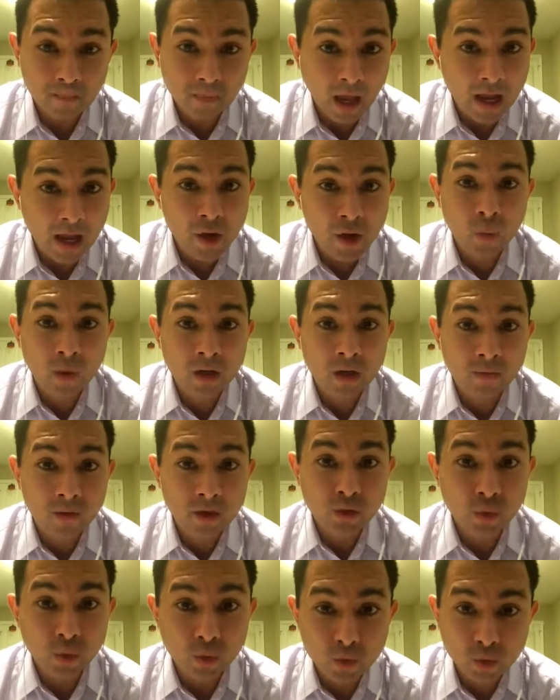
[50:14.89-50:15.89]
I know
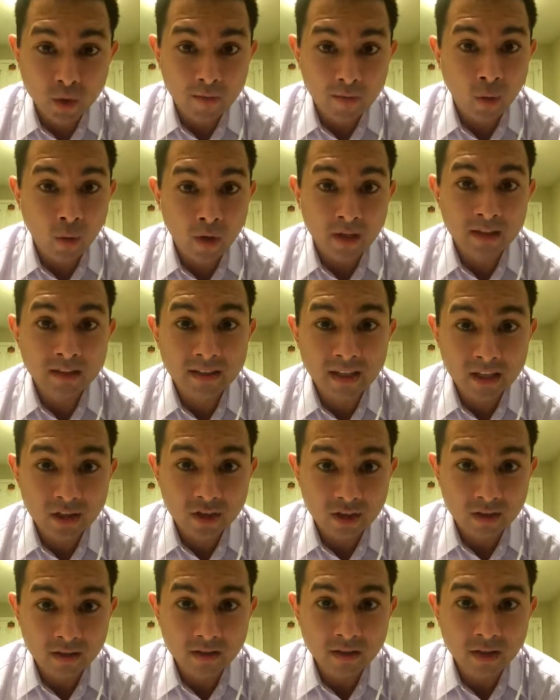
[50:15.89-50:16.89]
individuals who have
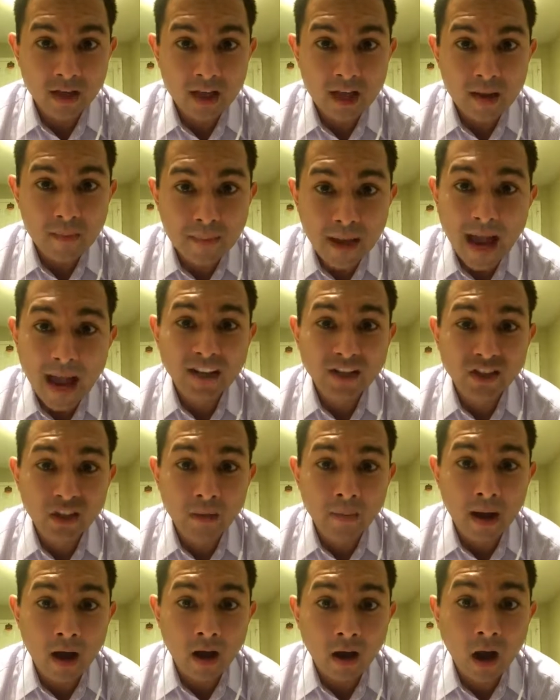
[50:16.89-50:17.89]
organizations passionate
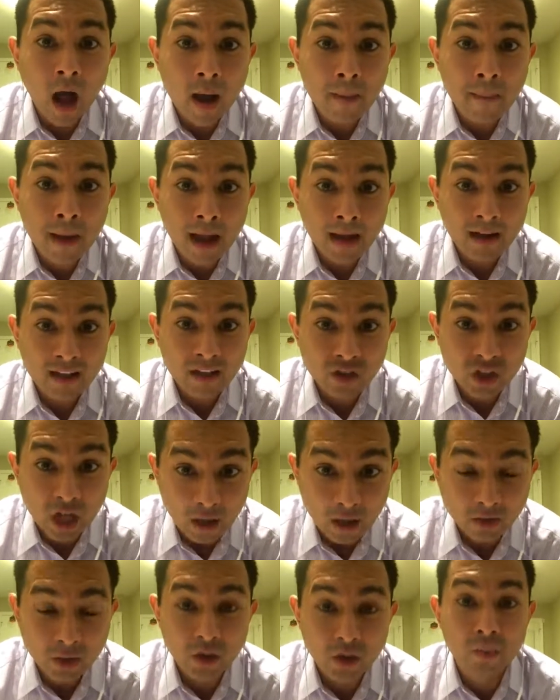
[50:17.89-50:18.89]
about combating
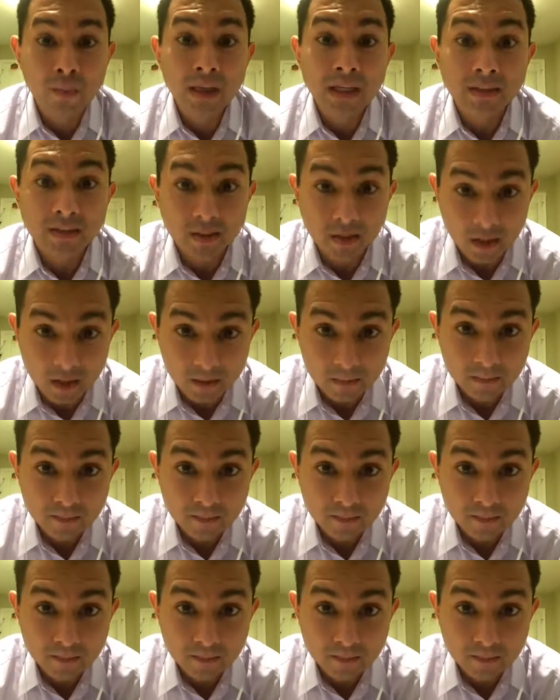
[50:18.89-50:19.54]
childhood obesity,